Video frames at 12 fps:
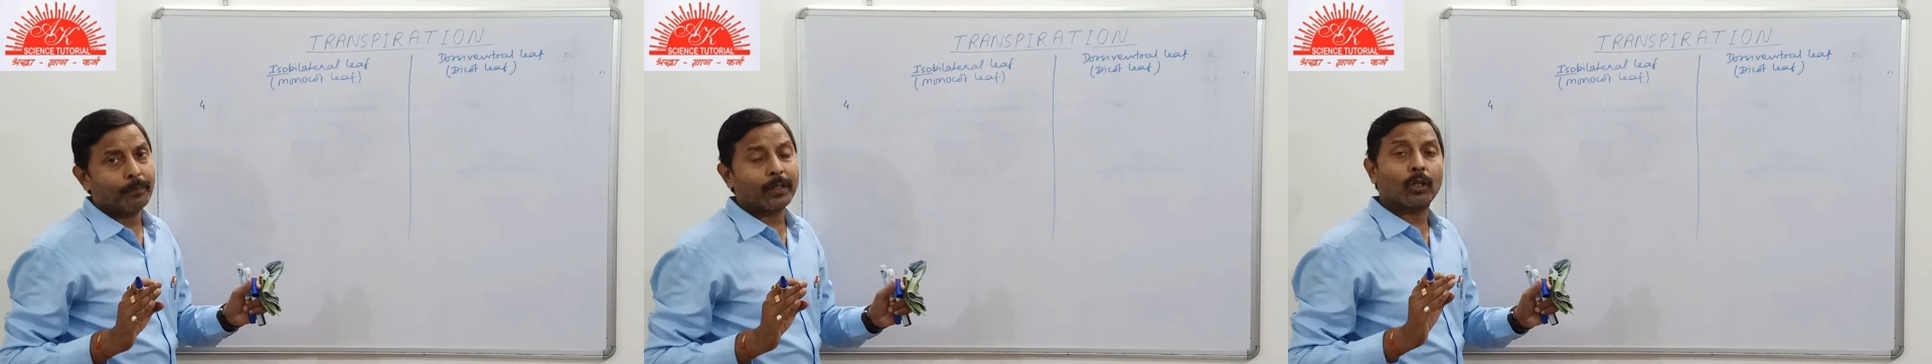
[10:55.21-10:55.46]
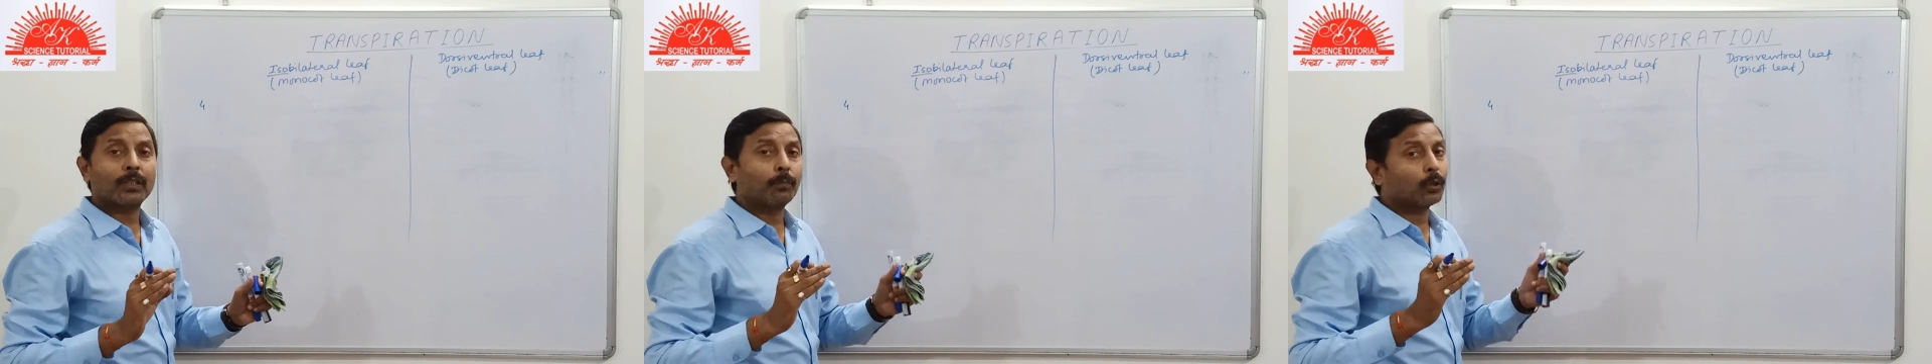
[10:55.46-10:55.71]

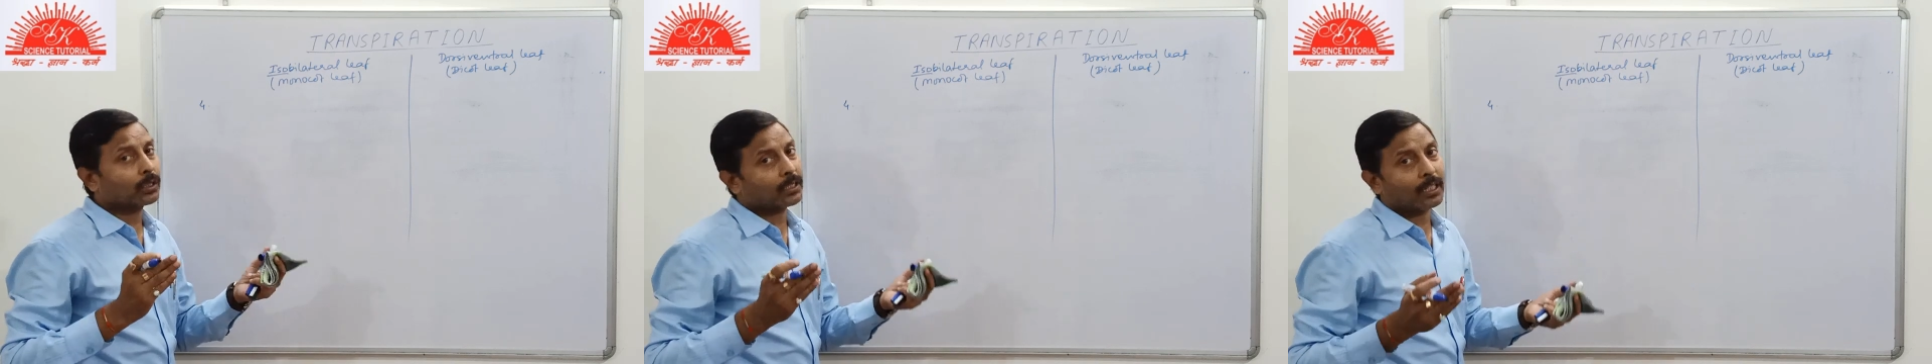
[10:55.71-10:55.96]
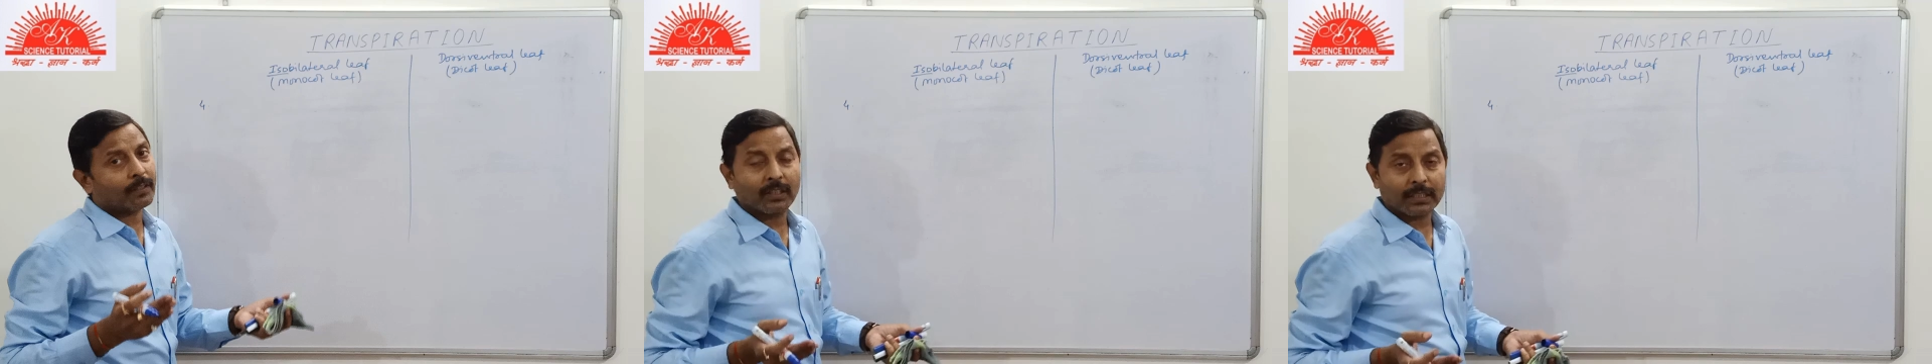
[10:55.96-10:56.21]
because both
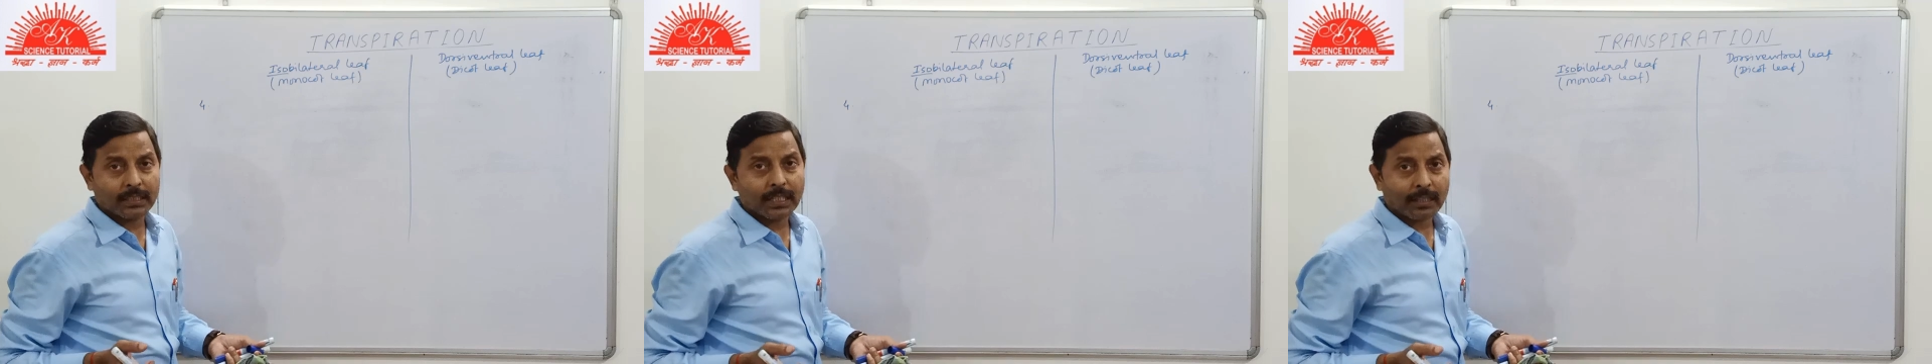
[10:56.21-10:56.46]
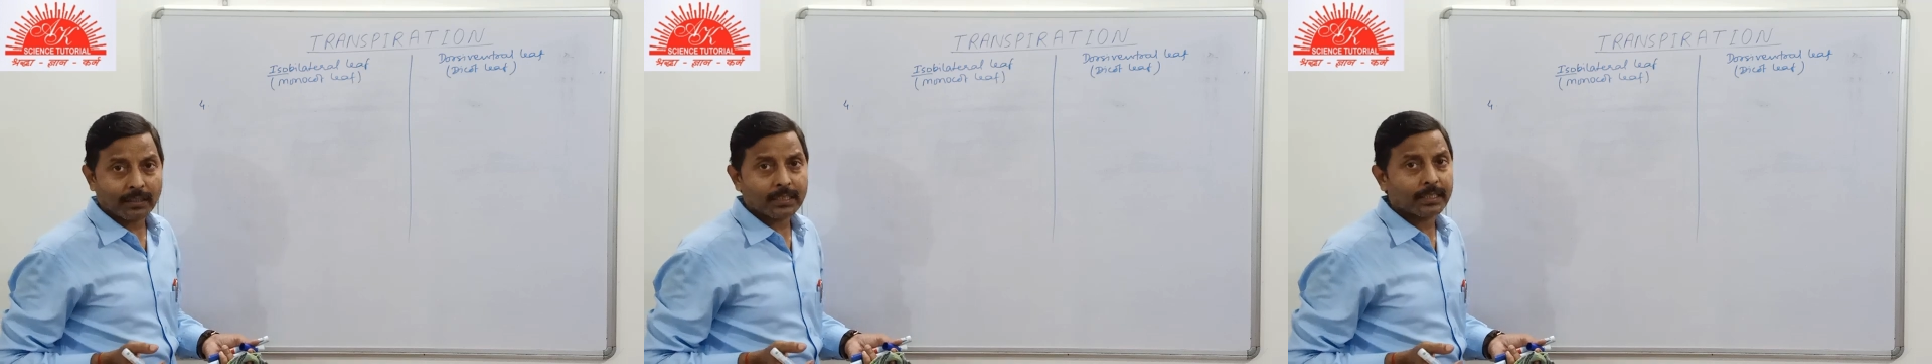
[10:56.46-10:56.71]
surfaces
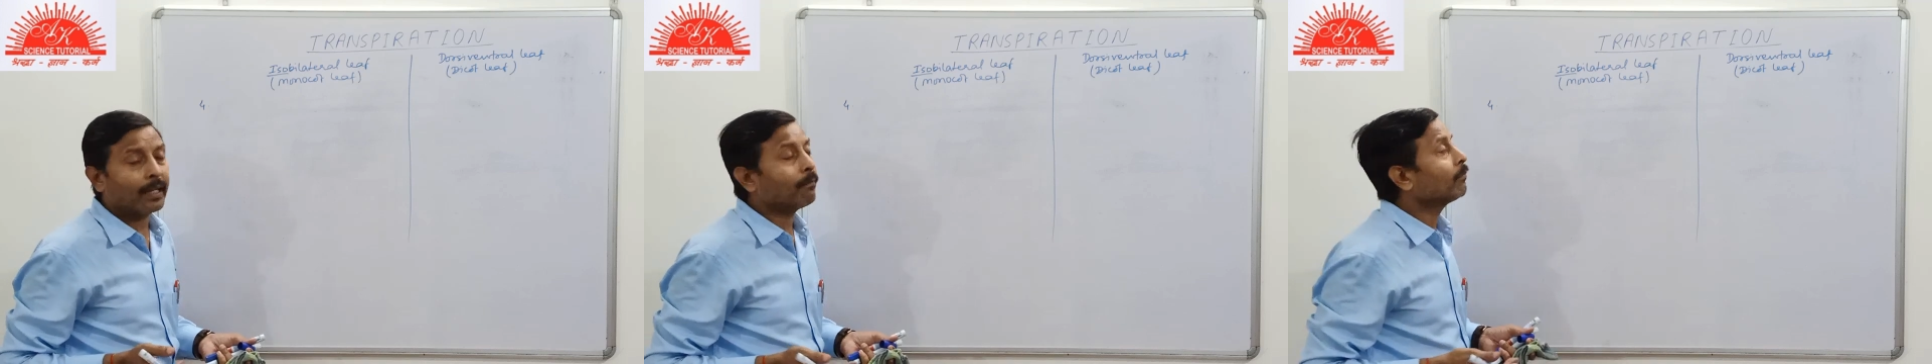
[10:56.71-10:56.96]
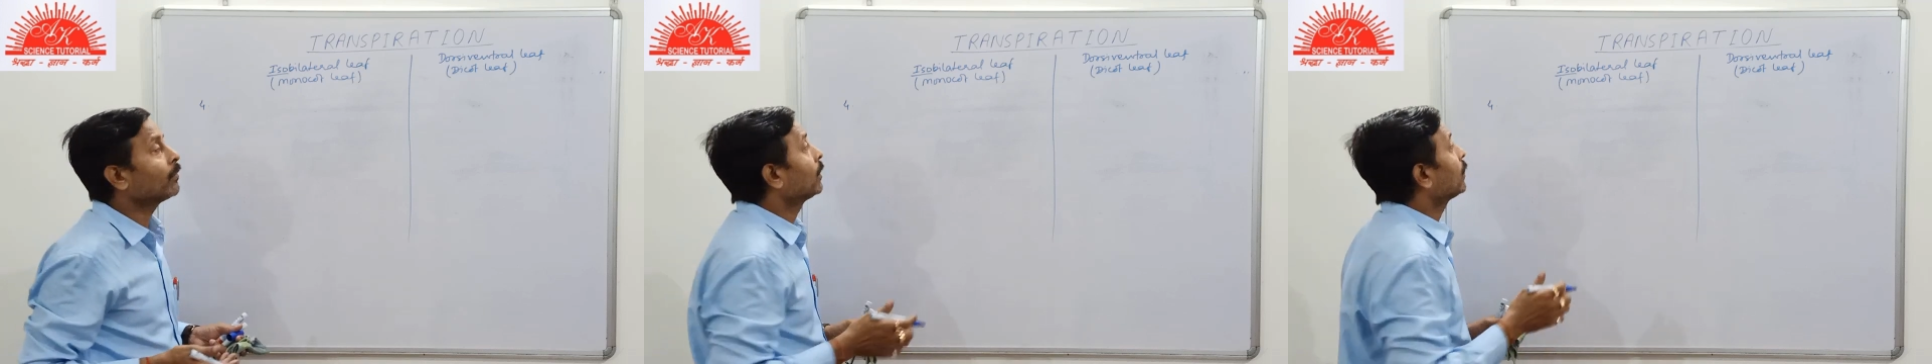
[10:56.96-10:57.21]
are the
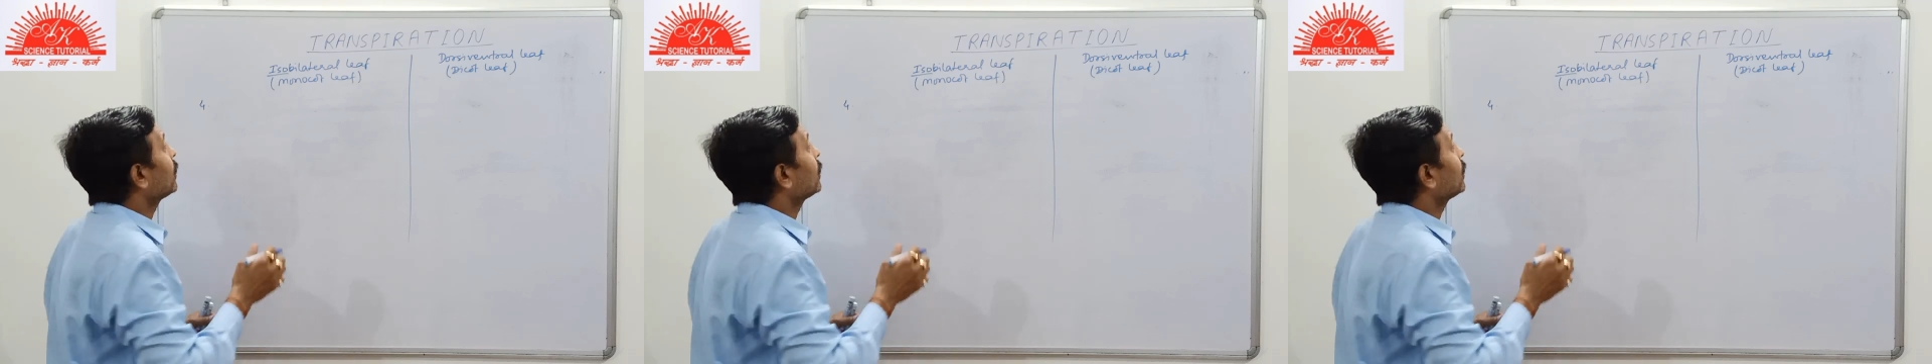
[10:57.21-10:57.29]
same.